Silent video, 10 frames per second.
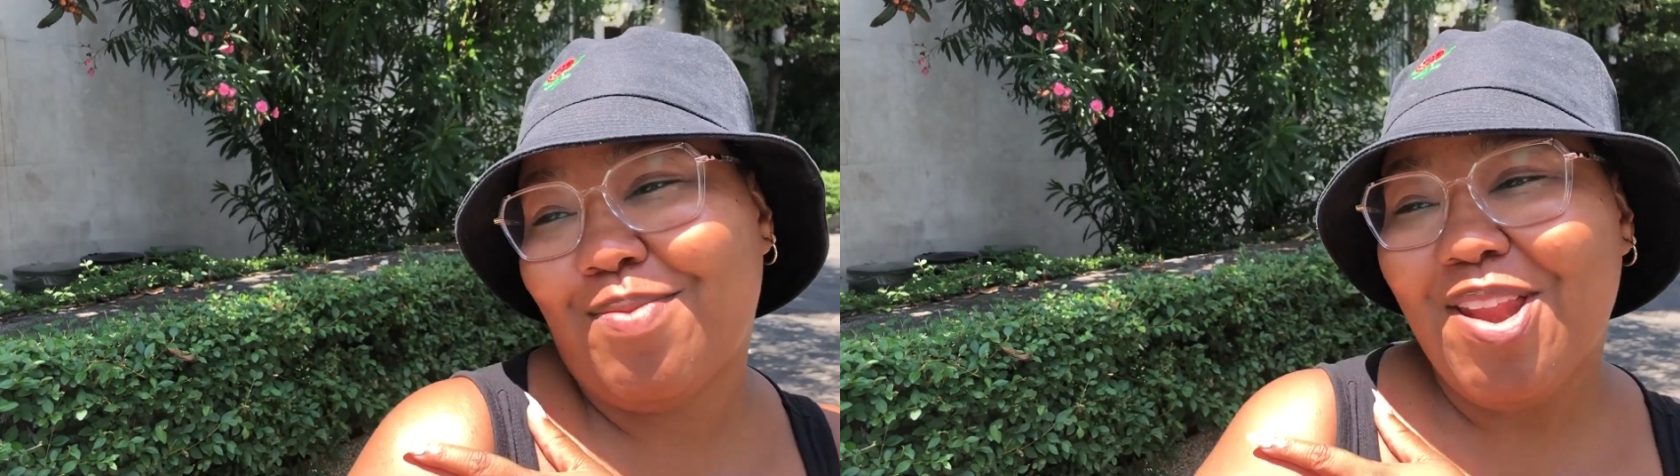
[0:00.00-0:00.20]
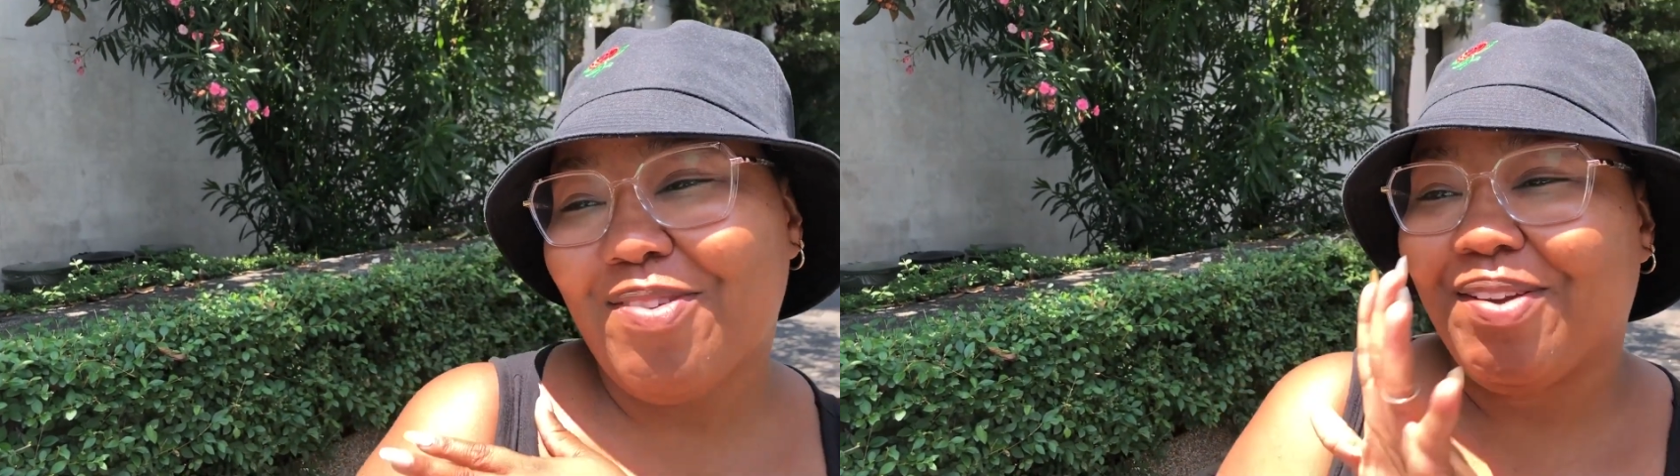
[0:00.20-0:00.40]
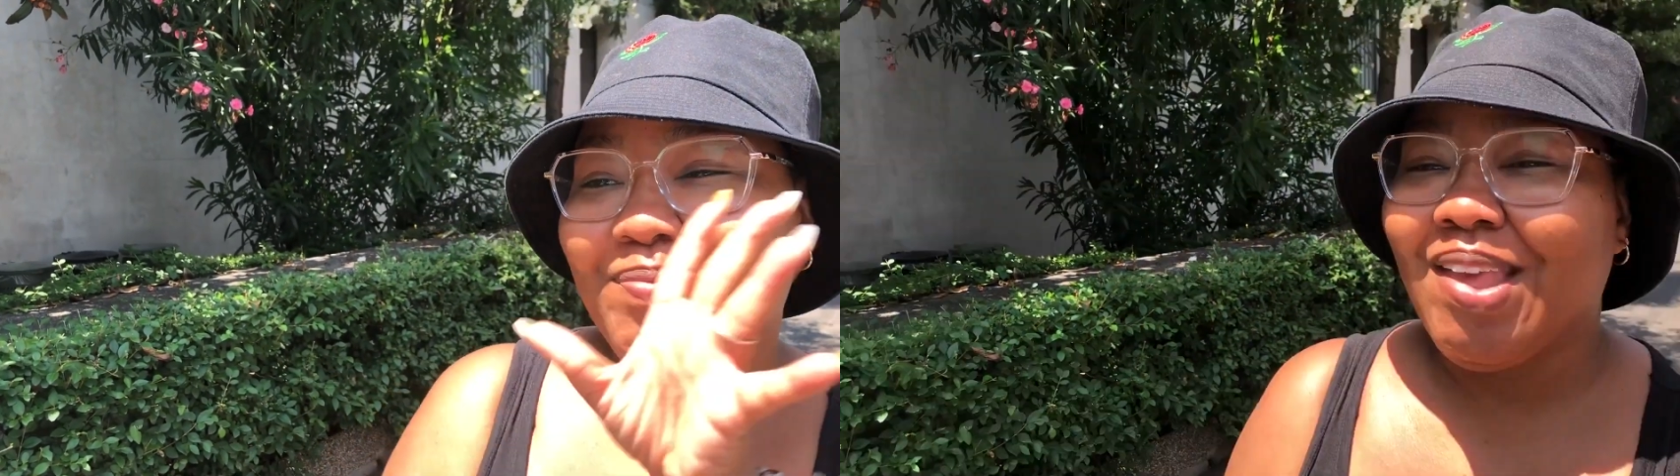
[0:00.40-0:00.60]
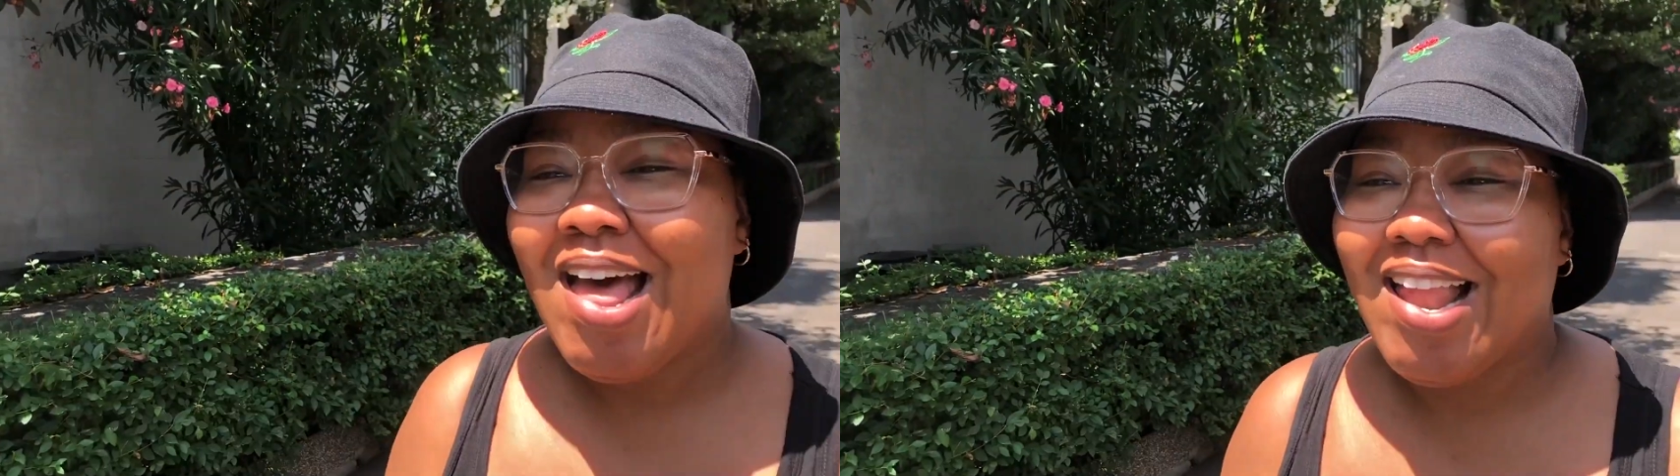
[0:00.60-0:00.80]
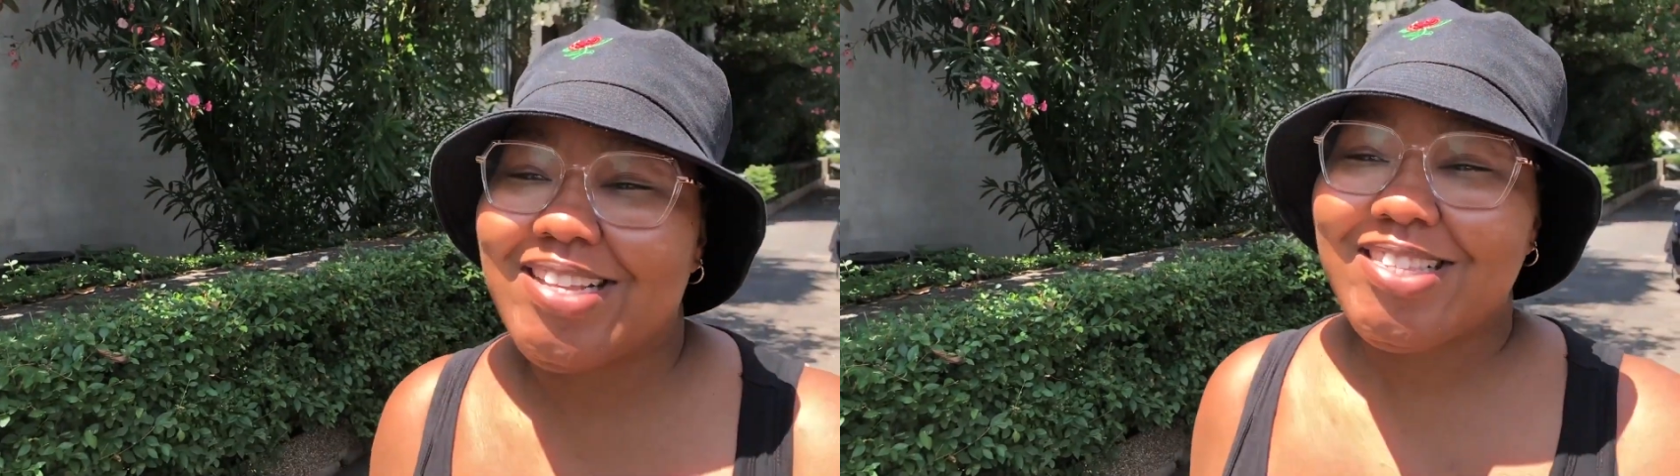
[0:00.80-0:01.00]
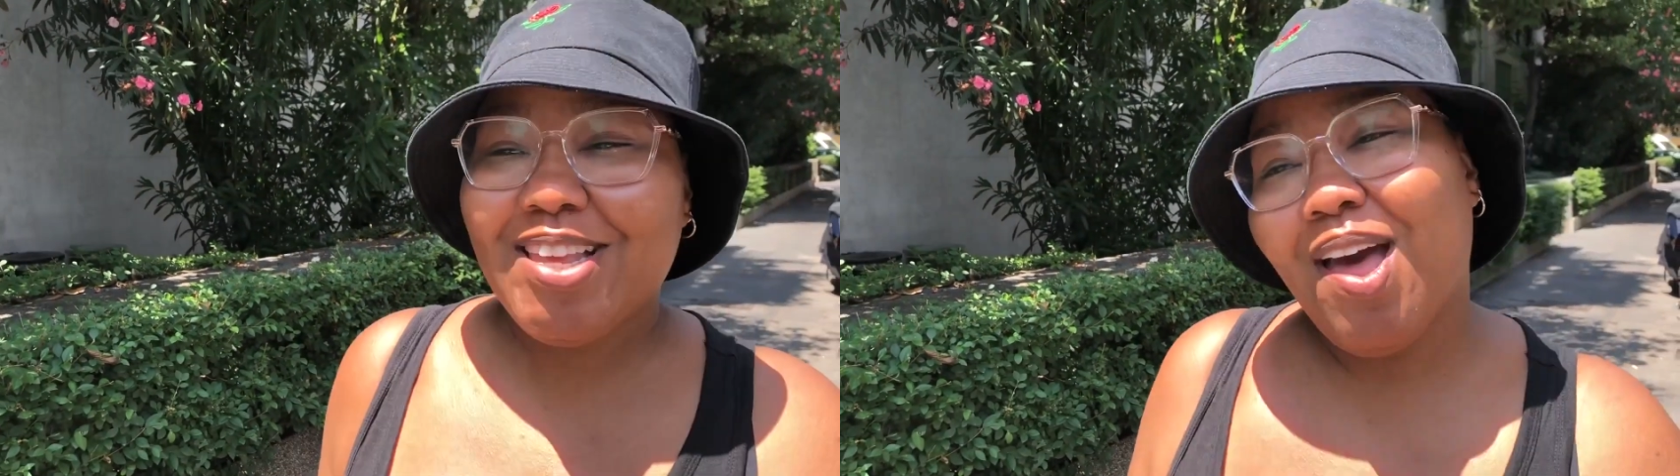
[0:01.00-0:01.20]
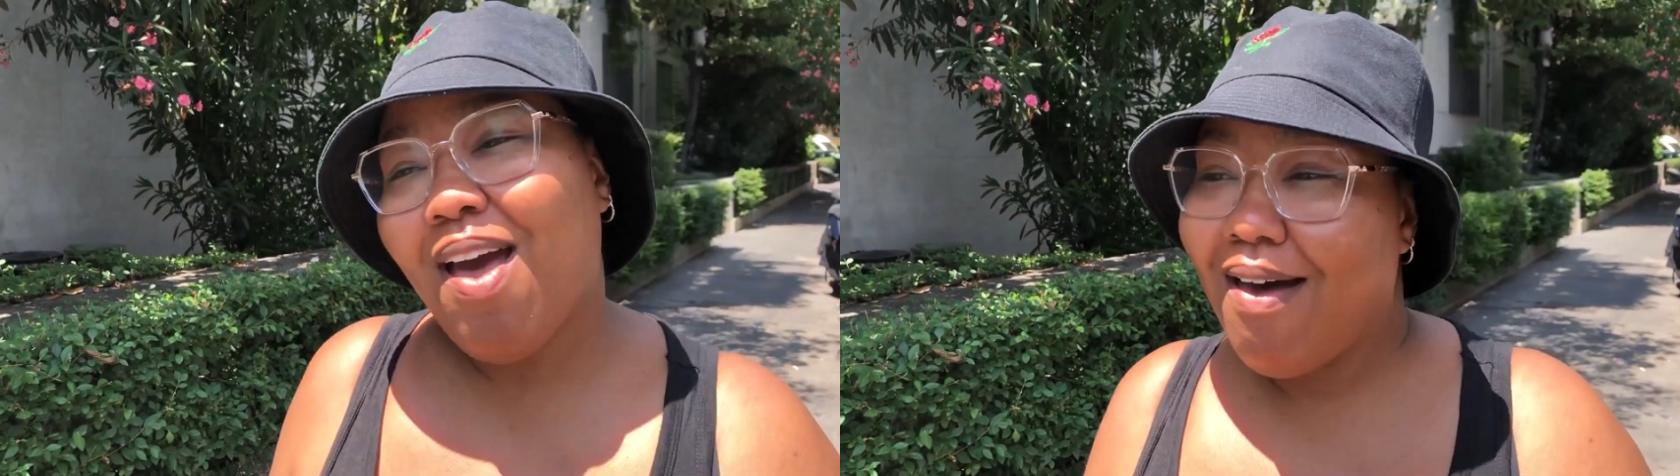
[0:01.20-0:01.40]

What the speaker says: Anyway, let's go.